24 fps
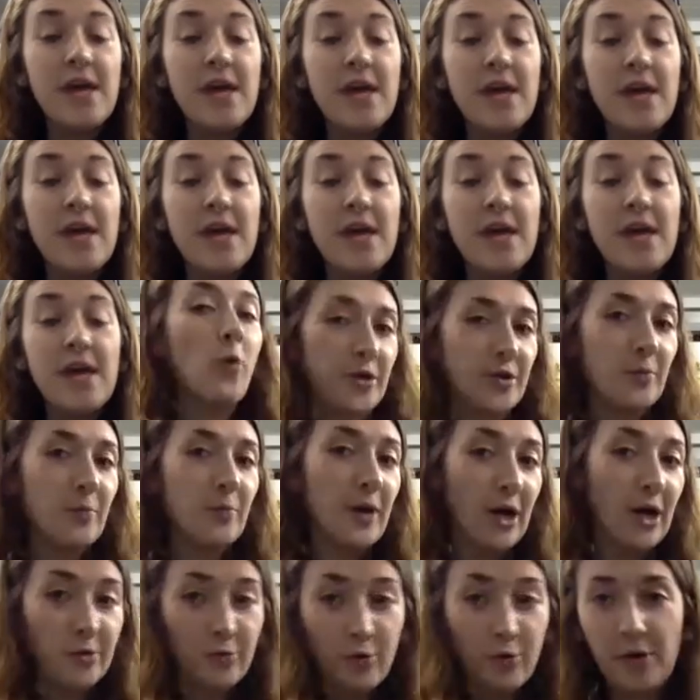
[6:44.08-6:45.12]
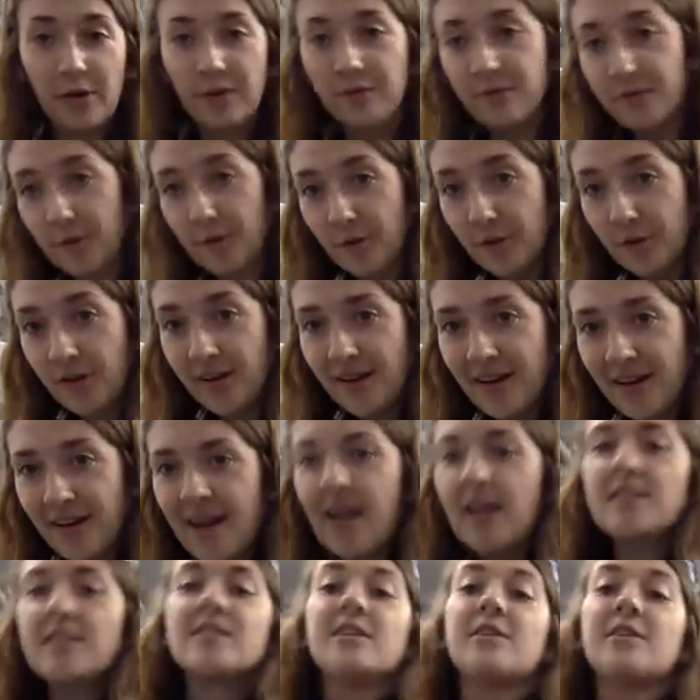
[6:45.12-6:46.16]
making water by growing food
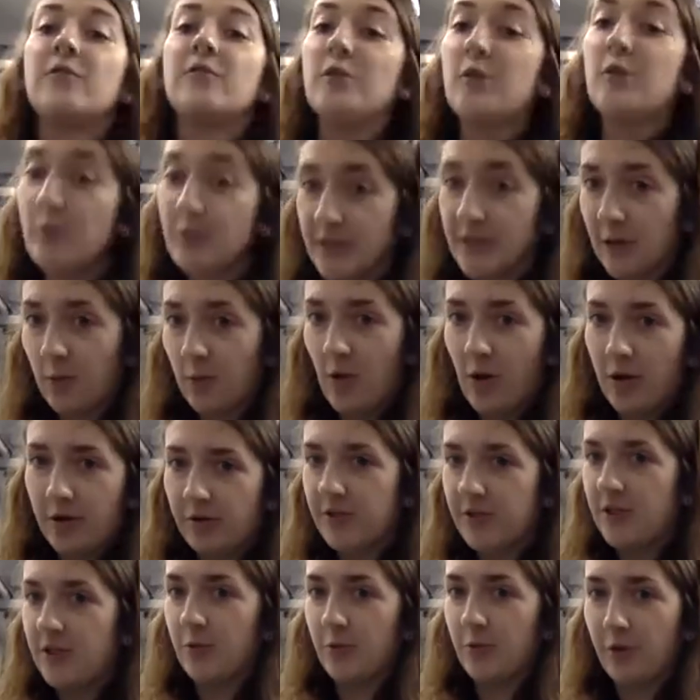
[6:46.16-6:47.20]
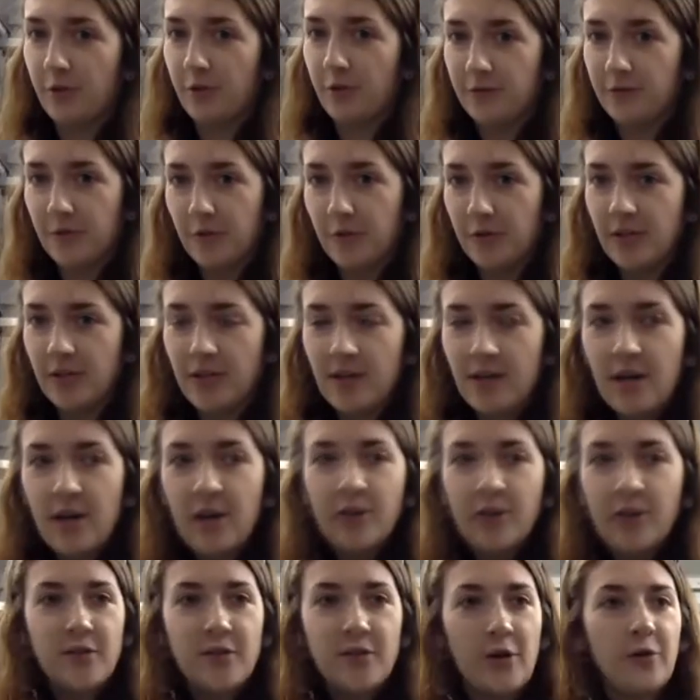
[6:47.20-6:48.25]
instead of using water to grow food.
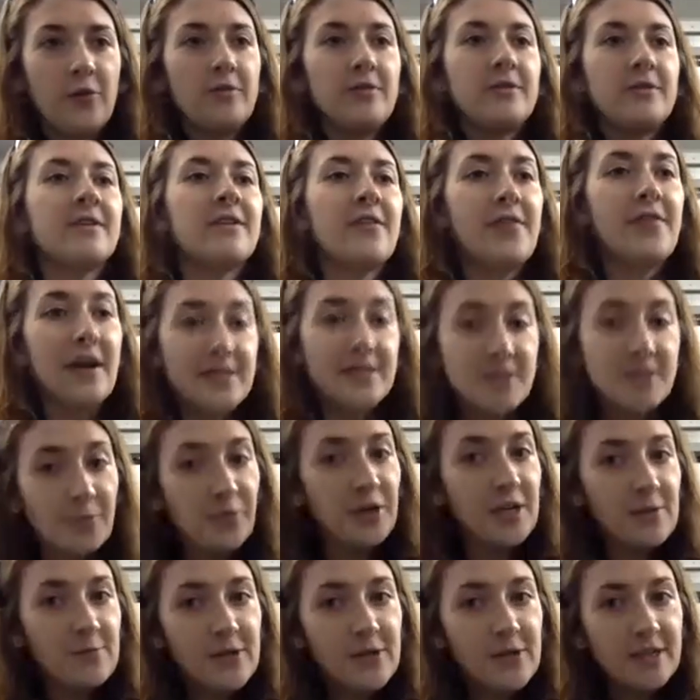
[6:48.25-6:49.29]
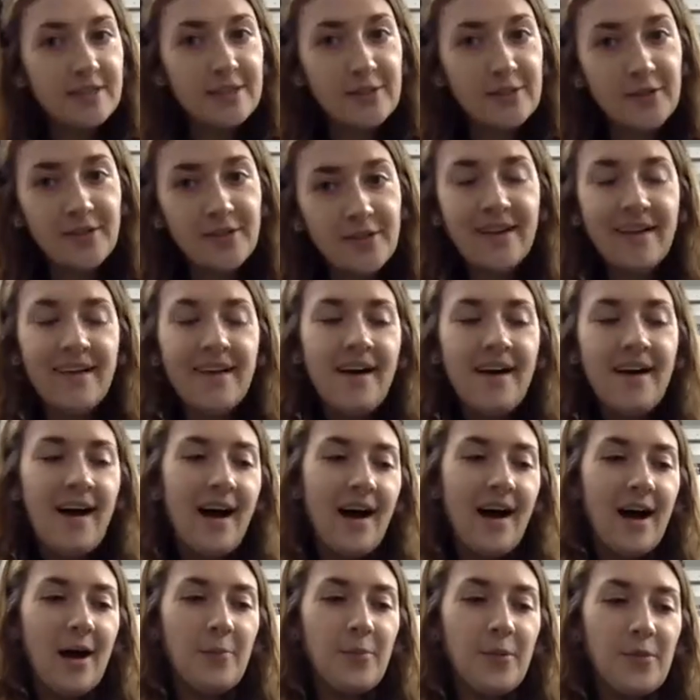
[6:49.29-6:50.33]
So that's a pretty big deal.
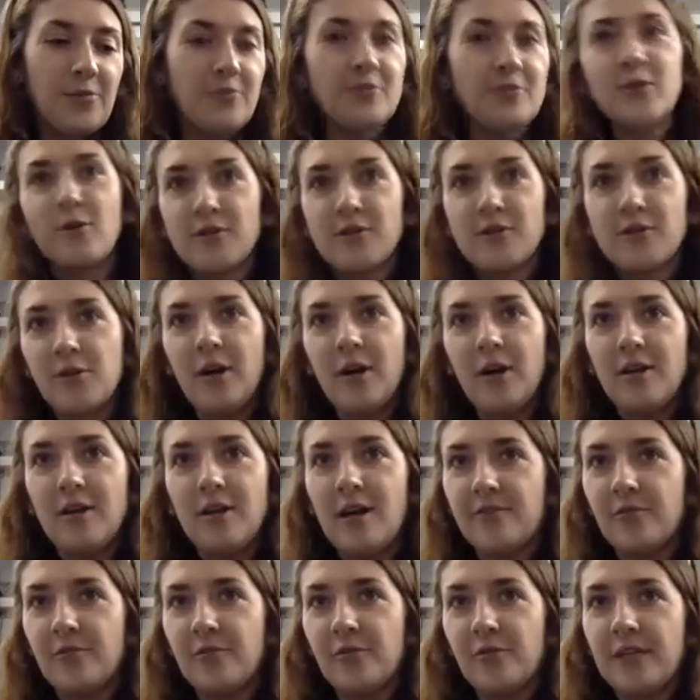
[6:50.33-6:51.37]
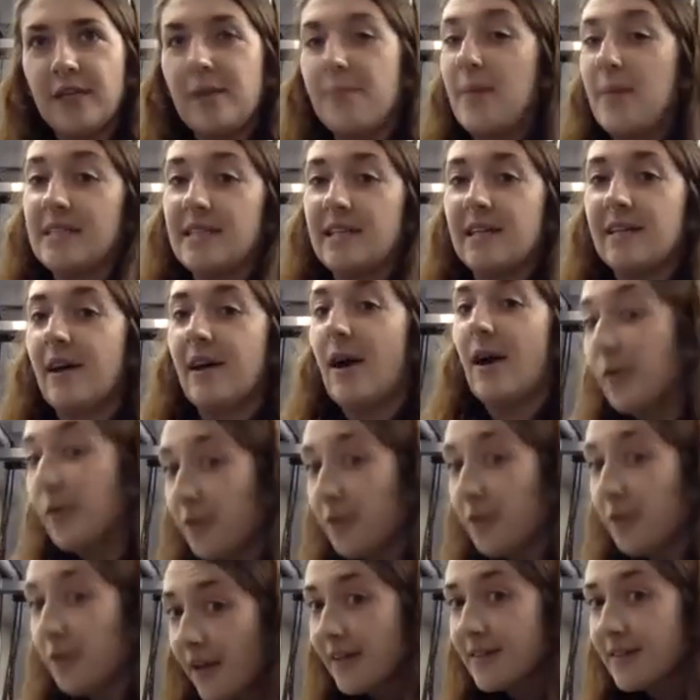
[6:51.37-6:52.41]
But there's also a lot of really amazing
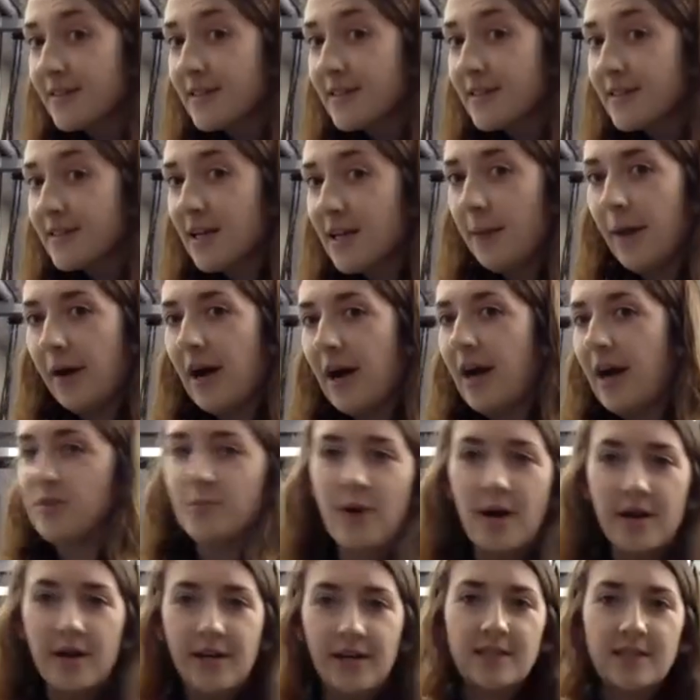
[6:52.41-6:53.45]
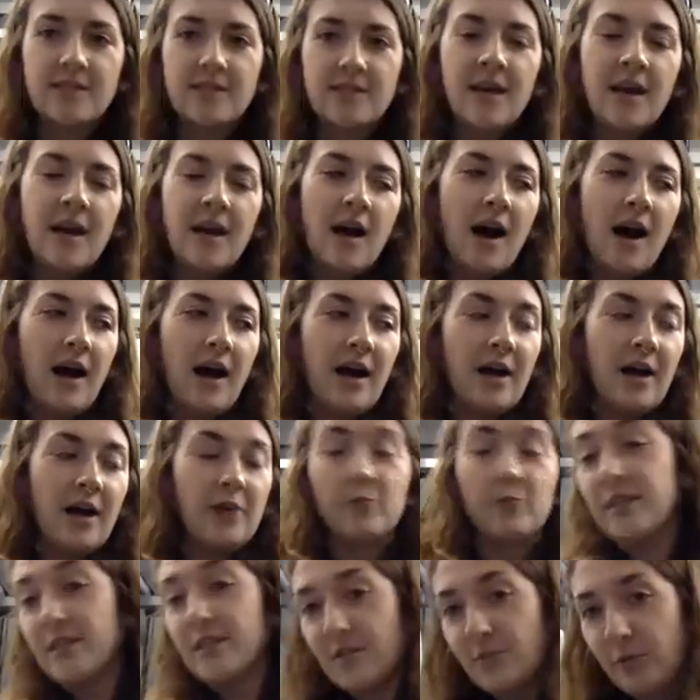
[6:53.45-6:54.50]
other things about hydroponics
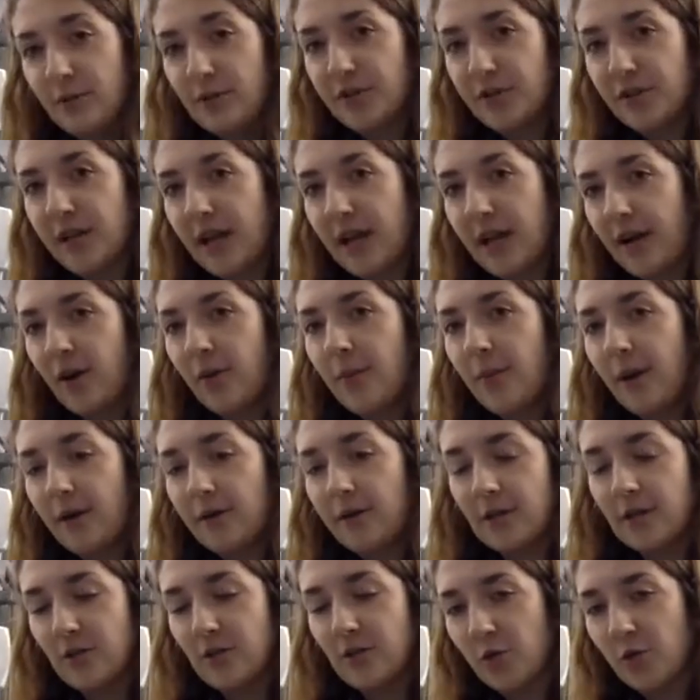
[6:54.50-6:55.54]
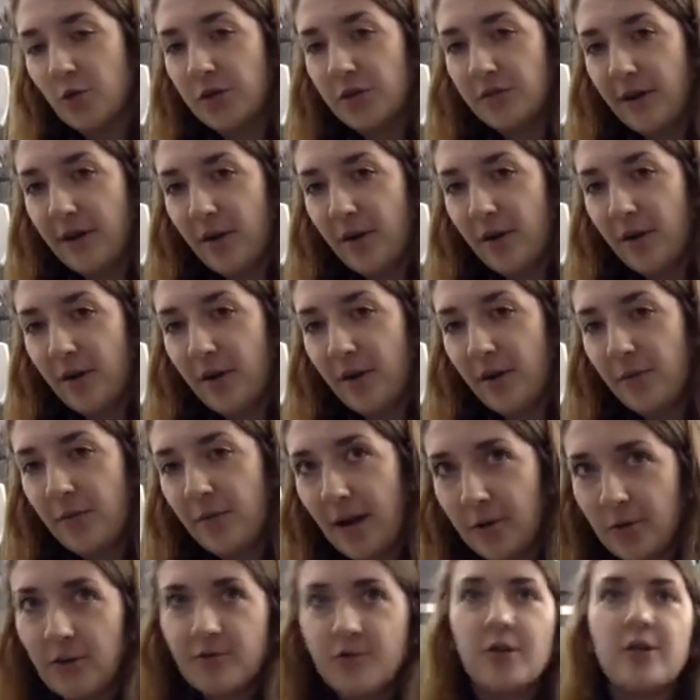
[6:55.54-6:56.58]
and reasons we should care about controlled environment
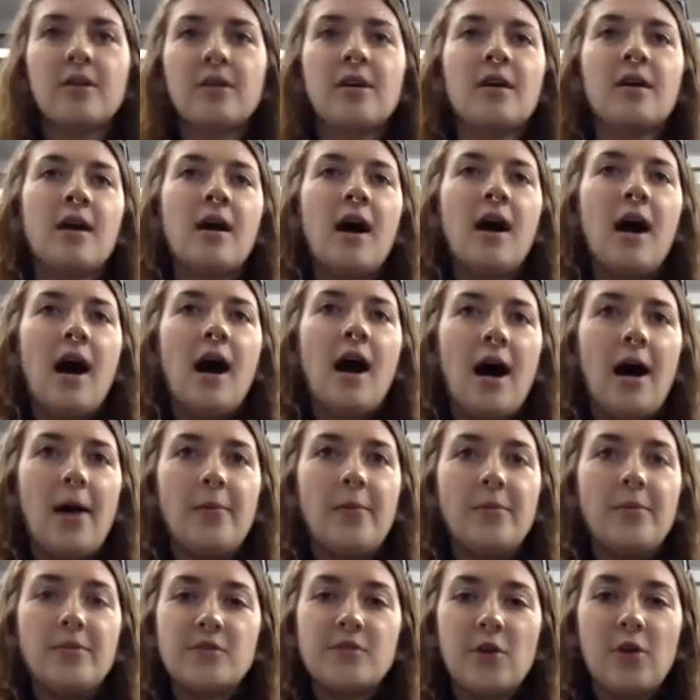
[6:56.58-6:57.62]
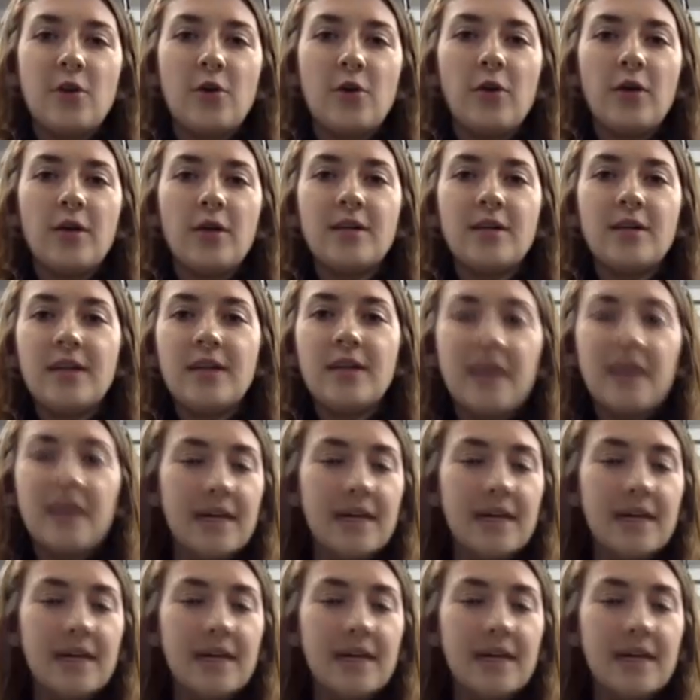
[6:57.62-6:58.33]
agriculture. So